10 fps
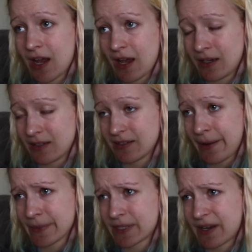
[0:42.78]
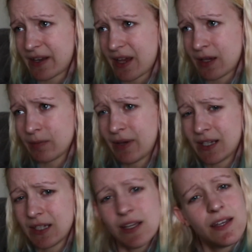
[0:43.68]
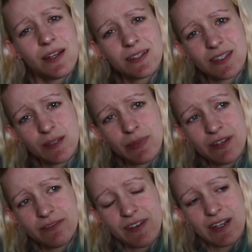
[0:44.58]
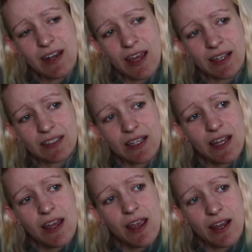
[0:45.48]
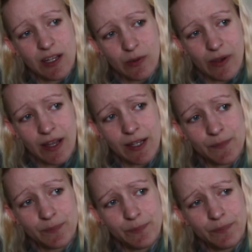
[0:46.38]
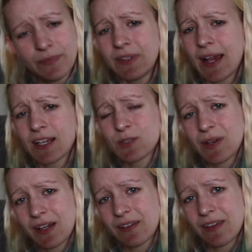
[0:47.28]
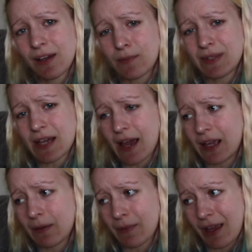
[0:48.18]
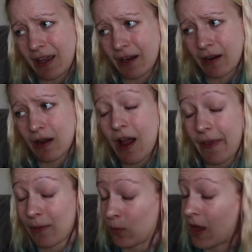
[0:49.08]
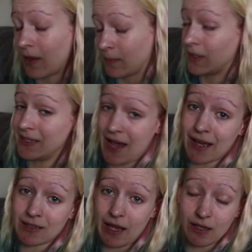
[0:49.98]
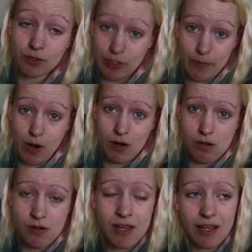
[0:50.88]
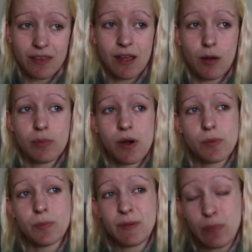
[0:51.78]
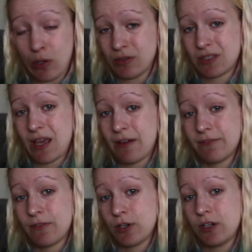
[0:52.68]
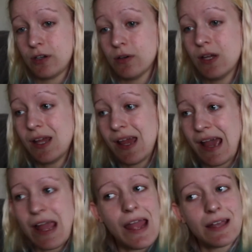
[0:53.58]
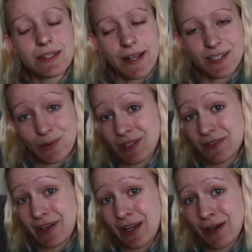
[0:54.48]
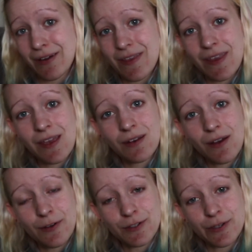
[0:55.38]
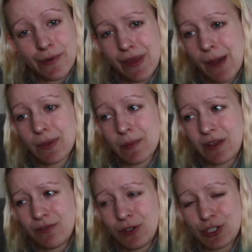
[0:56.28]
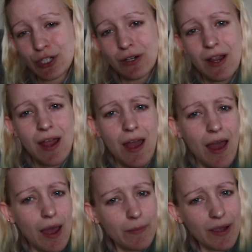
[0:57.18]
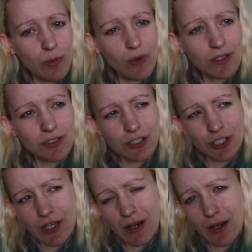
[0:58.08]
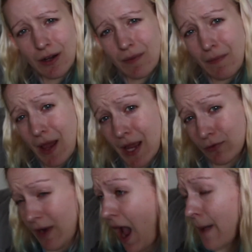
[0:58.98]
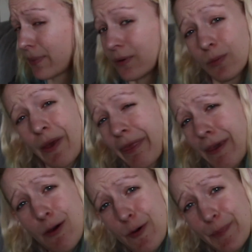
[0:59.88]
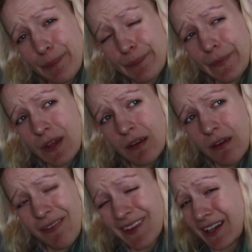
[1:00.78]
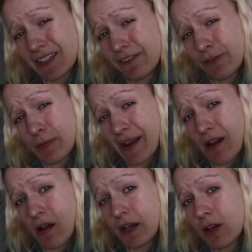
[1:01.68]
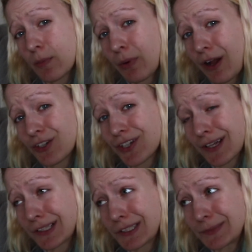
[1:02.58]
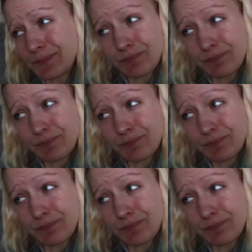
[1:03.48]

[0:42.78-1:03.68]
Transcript: and exam studying, but it's gonna be a fun night. Anyway, next week I think I'll be dyeing my hair. Uh, well, I'm gonna dye it like tomorrow, and I think I'll probably post that for you as next week's video, and then also in the upcoming future, I might want to share my rap with you that I did for my audio project.